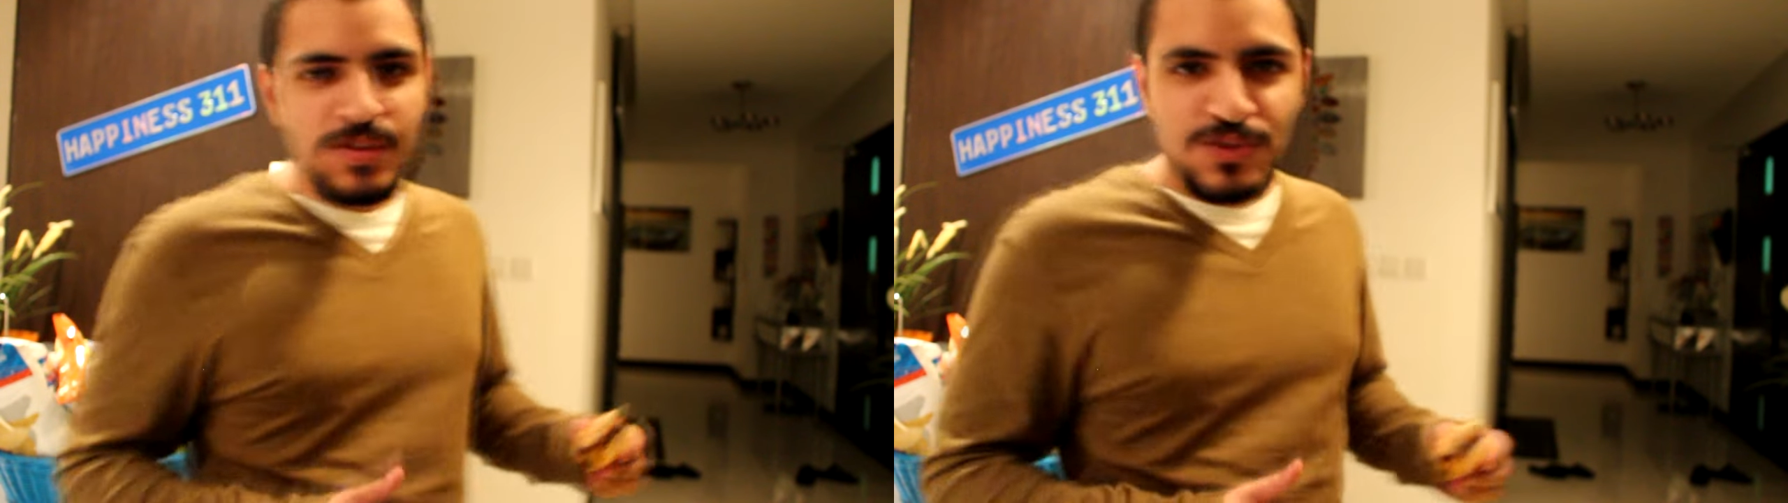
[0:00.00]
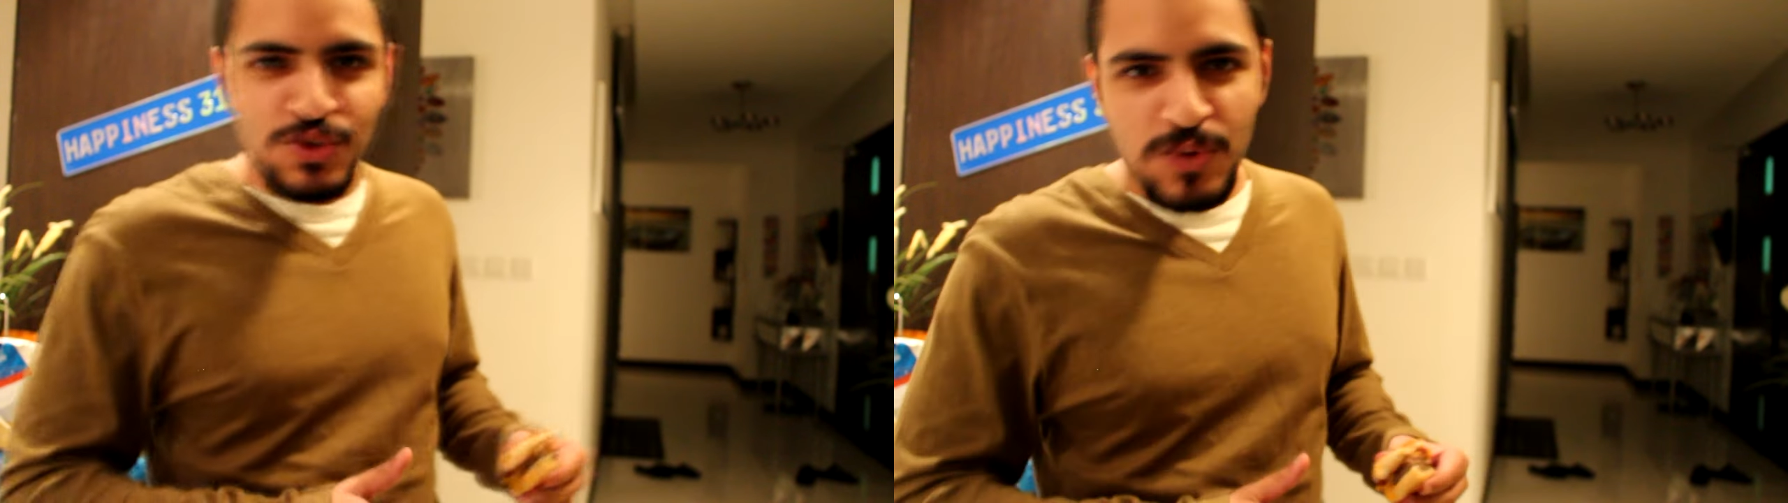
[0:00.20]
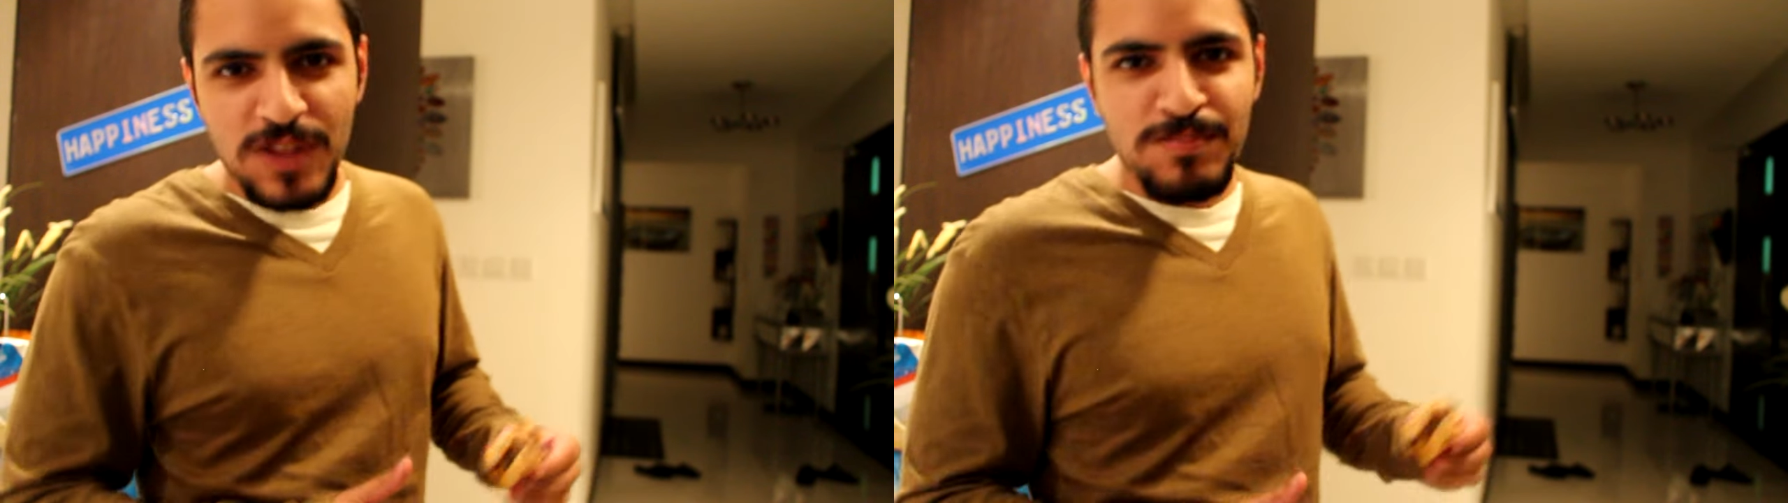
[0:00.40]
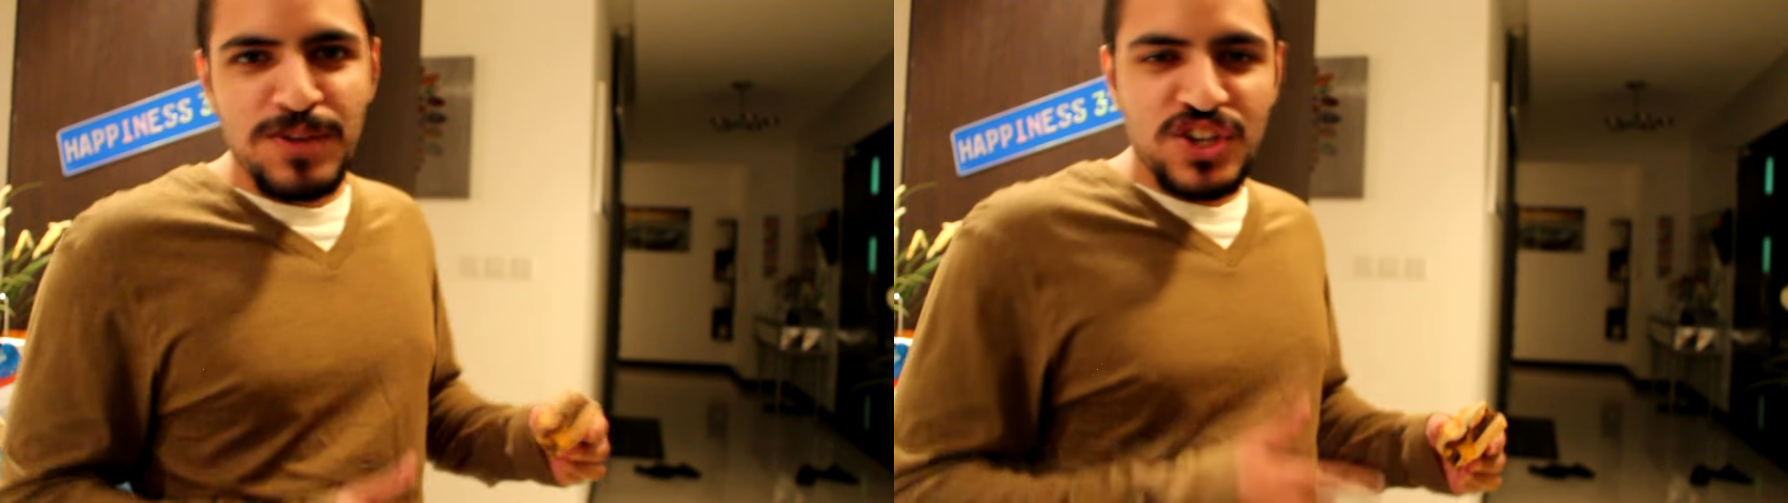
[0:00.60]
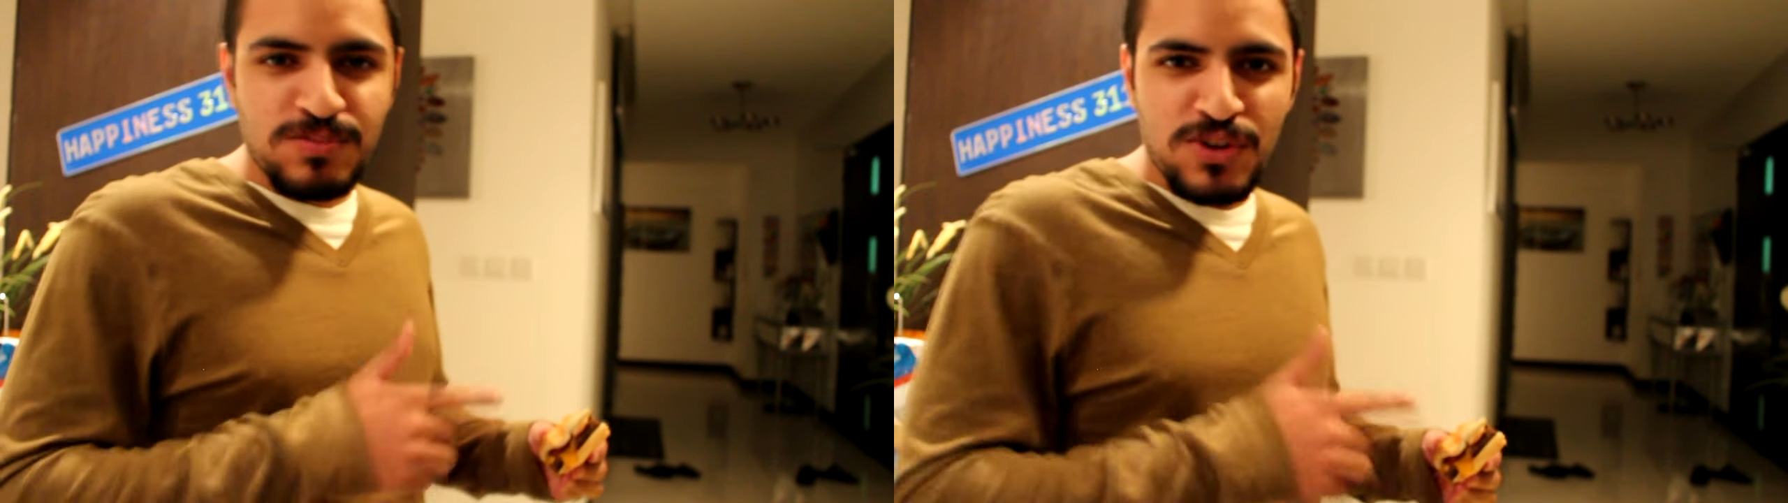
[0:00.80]
this is one of
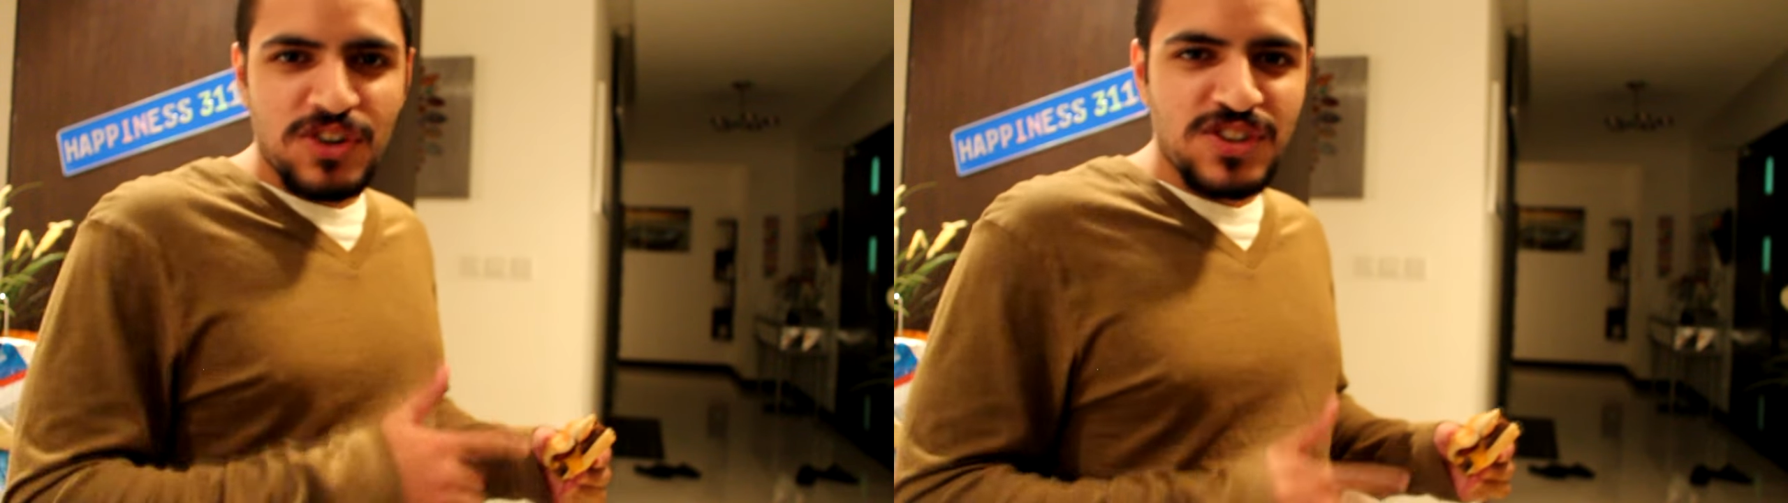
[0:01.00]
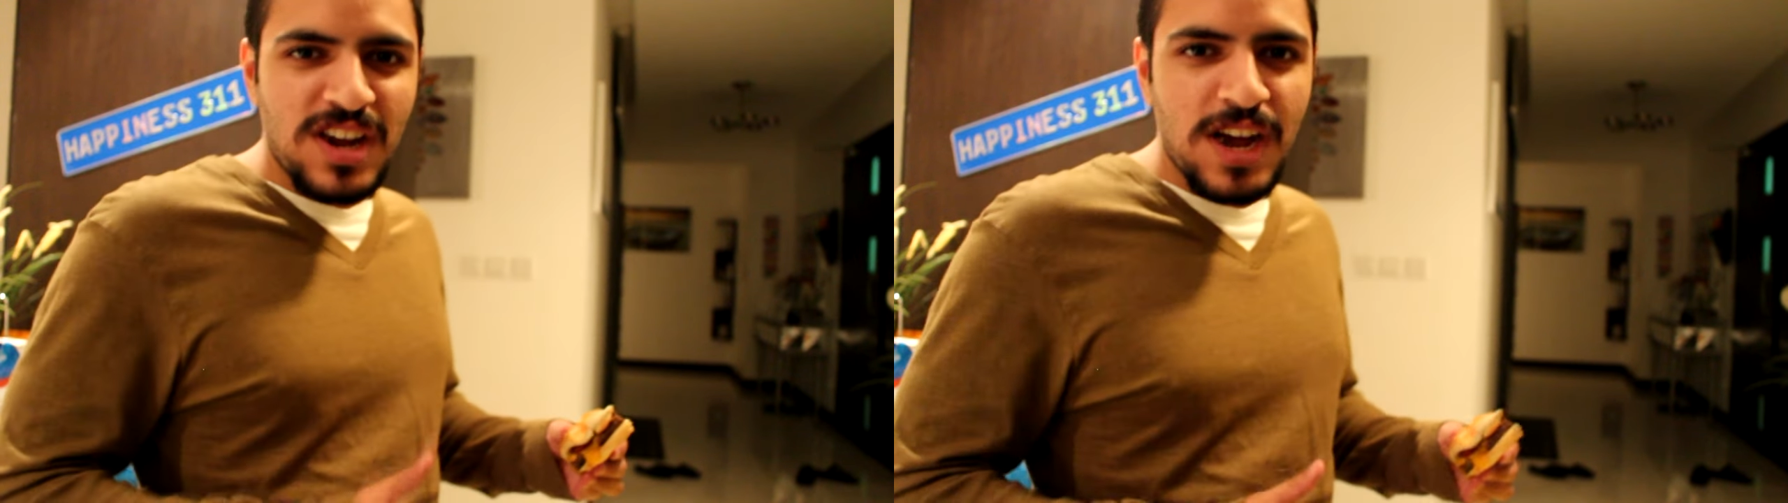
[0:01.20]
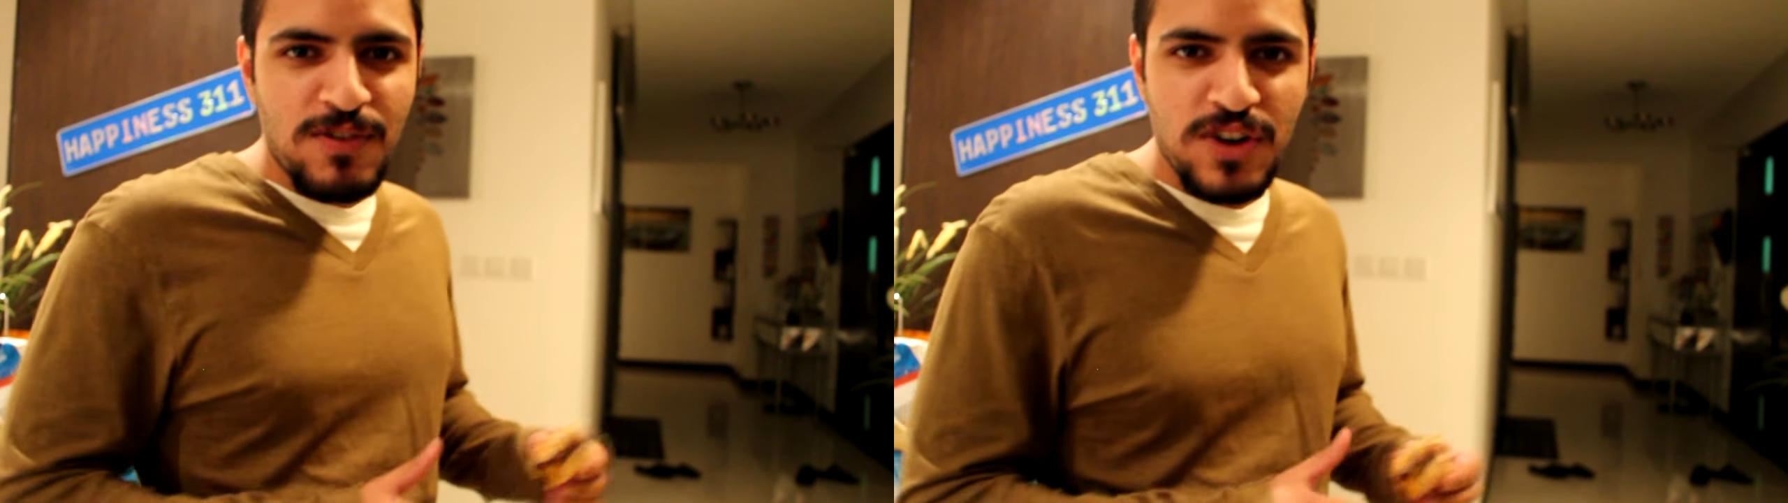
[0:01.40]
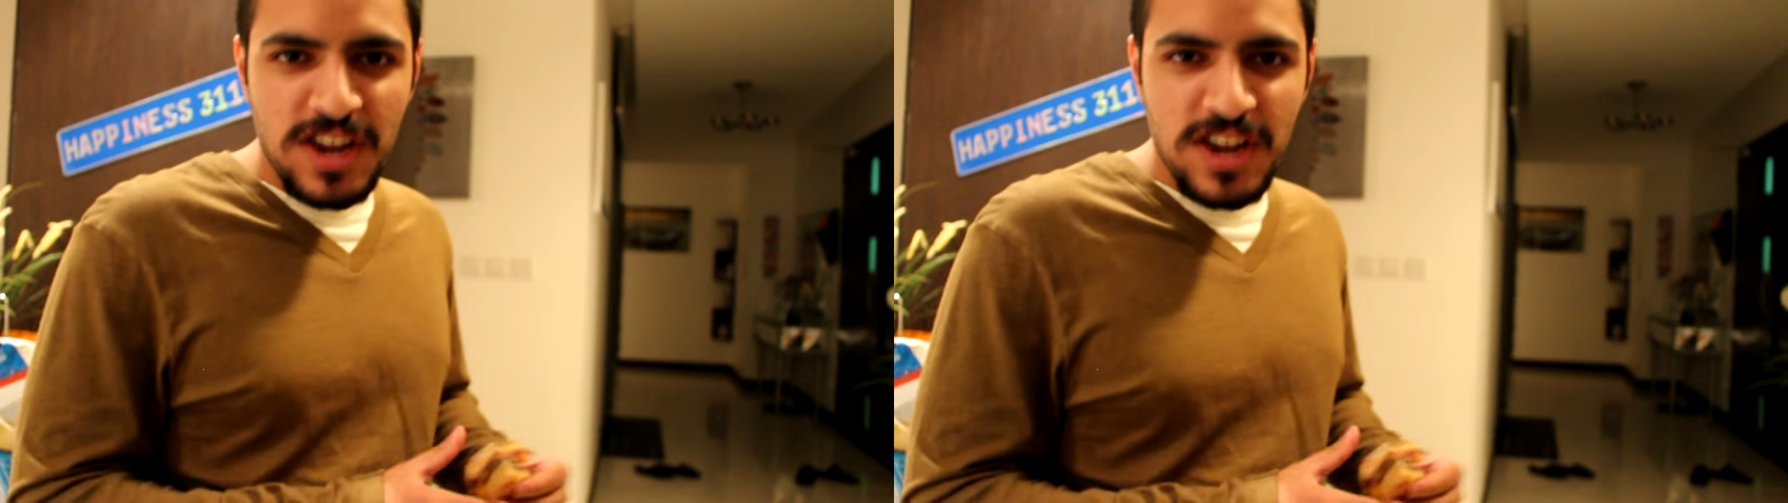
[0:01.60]
the best burgers I ever